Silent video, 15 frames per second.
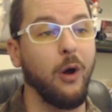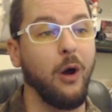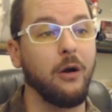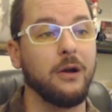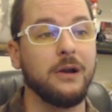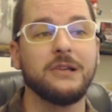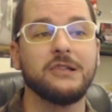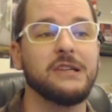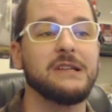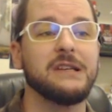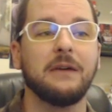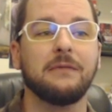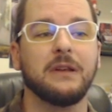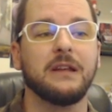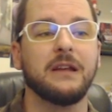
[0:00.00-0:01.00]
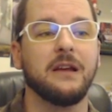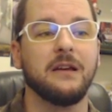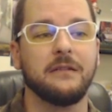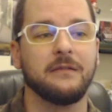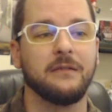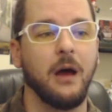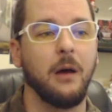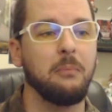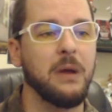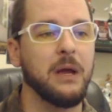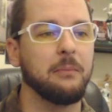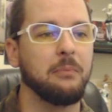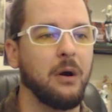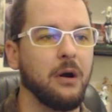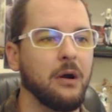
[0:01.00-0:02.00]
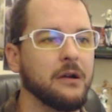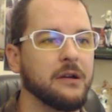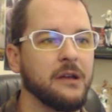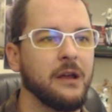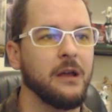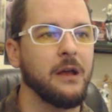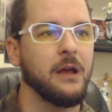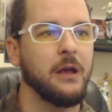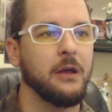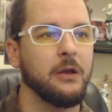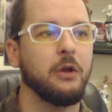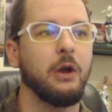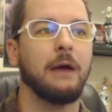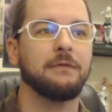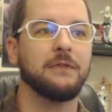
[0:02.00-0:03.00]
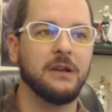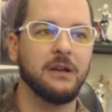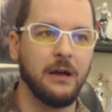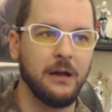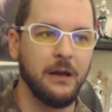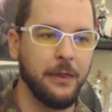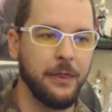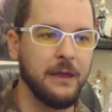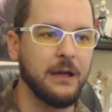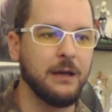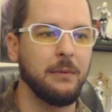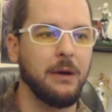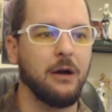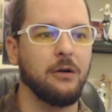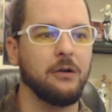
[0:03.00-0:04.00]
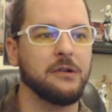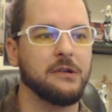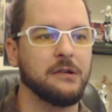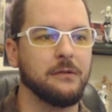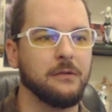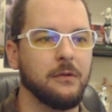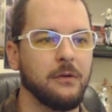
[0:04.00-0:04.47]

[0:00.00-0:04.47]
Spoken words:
RNG definitely is a big part. You have to kind of think about,